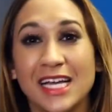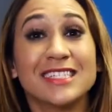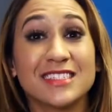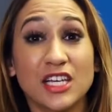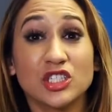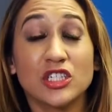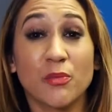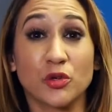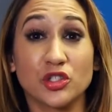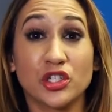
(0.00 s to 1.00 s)
In session
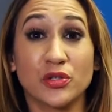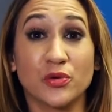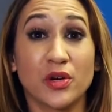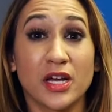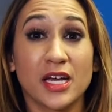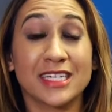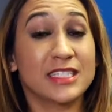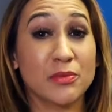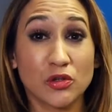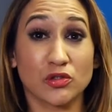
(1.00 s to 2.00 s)
number two,
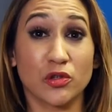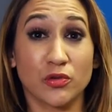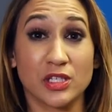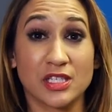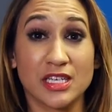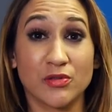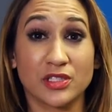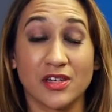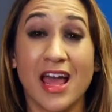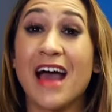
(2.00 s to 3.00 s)
exhibitors learn the
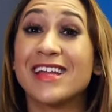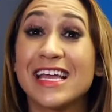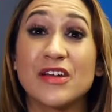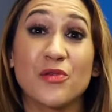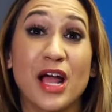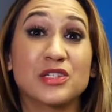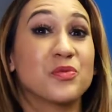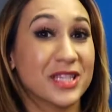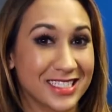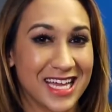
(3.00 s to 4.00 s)
secrets on how to interact
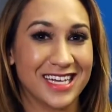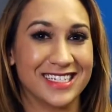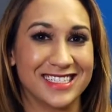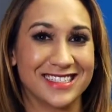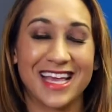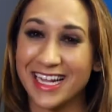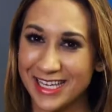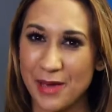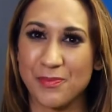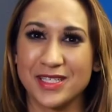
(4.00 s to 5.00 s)
with attendees
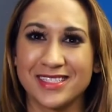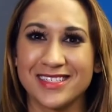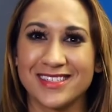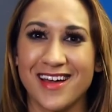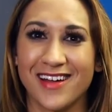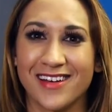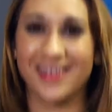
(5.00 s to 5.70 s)
and get business done.